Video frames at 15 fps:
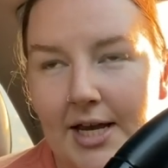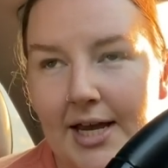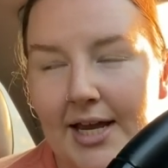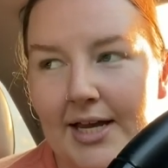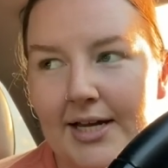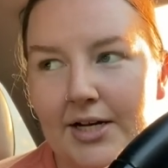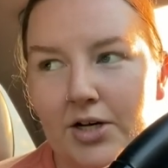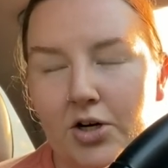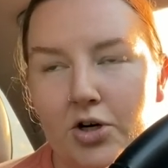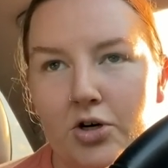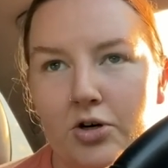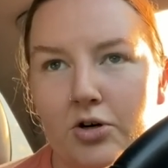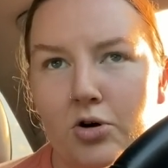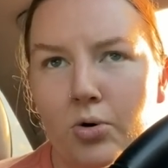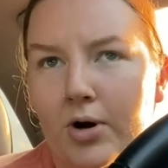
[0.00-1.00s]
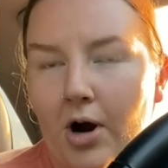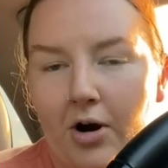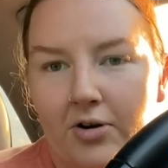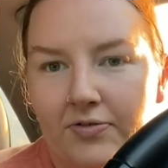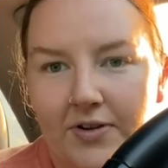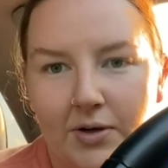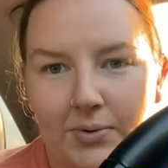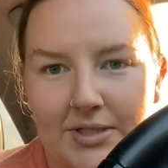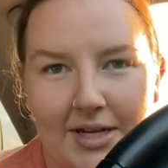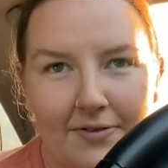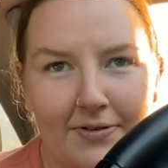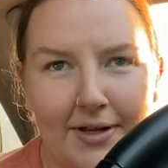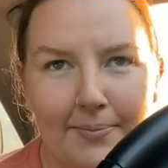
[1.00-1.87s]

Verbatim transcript: and her choreography was definitely